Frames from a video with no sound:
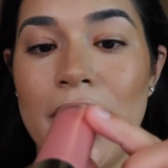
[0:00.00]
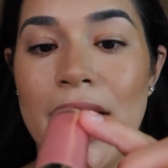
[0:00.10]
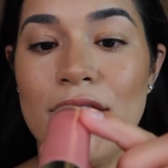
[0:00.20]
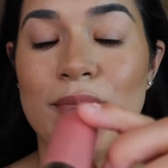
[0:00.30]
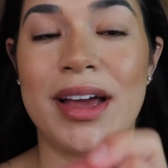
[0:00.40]
I
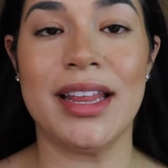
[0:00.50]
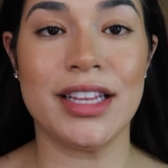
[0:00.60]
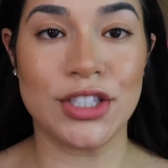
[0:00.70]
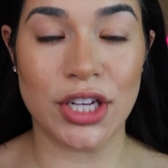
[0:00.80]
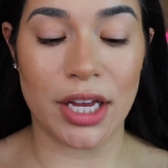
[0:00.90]
have mine in
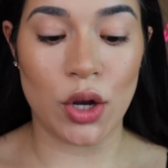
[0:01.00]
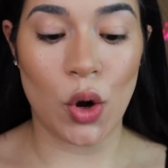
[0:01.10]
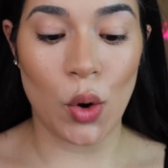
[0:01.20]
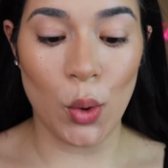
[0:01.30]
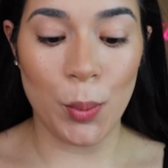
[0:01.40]
the shade
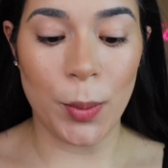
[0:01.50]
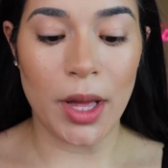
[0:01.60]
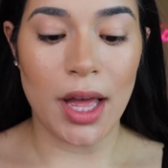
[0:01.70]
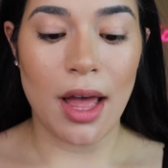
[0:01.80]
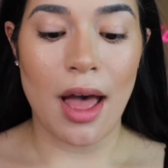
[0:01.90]
Hope.
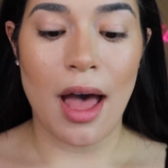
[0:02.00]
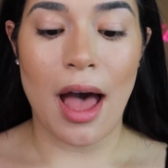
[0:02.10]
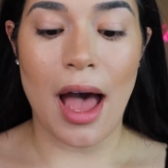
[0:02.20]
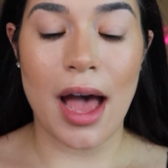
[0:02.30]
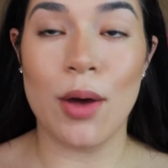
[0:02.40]

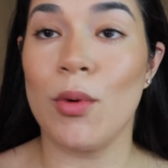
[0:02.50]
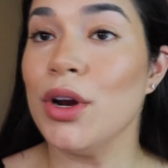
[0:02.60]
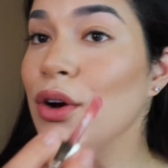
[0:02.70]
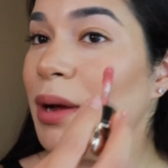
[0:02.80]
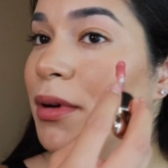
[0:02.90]
I
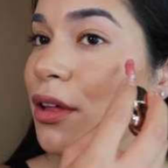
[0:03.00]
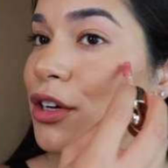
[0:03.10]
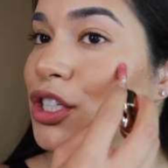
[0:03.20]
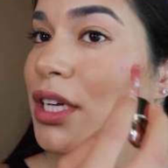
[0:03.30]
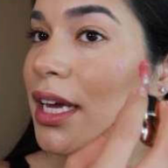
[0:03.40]
wanna grab
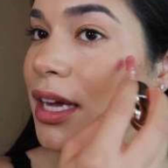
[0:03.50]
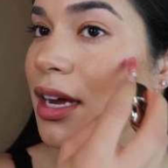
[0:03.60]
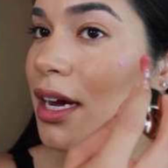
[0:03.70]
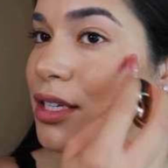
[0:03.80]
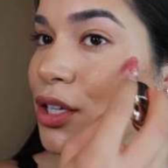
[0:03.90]
another shade.
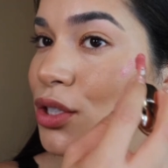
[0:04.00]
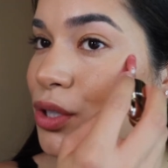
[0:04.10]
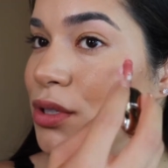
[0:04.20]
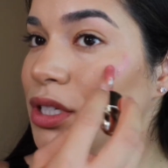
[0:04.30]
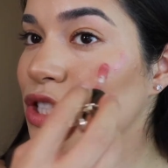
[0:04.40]
I saw
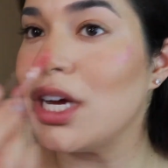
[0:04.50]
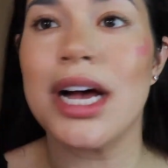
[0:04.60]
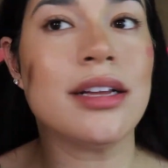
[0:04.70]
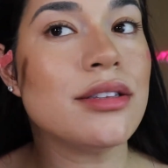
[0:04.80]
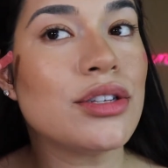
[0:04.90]
Juicy
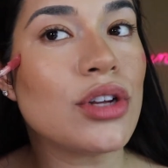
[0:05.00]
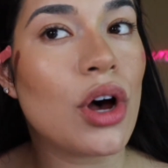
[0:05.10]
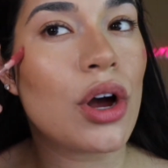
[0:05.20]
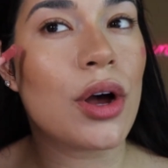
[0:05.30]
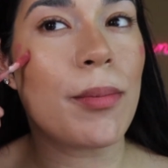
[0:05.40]
Jazz
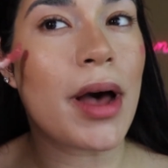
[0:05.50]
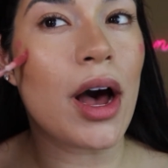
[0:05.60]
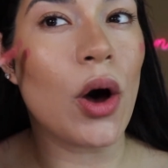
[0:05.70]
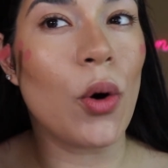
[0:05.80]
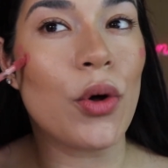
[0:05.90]
talk
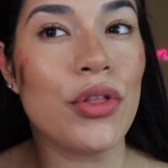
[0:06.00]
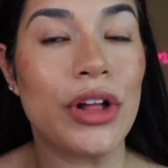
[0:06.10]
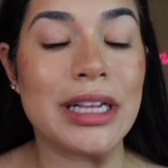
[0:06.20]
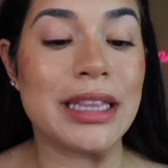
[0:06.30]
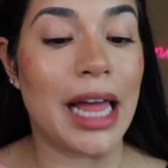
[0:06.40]
about
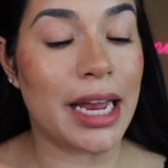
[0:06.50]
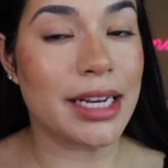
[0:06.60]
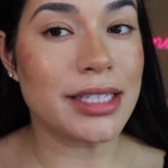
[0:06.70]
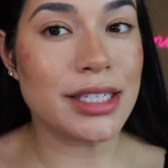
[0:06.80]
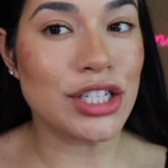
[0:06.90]
the
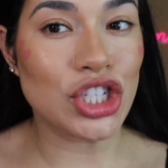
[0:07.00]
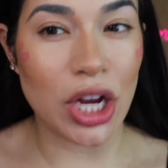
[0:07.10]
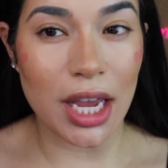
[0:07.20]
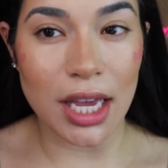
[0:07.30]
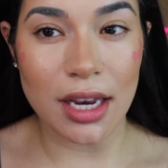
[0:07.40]
lightest
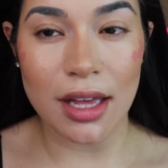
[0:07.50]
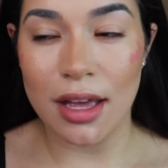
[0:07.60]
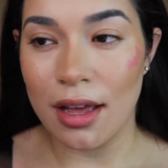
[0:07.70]
shade.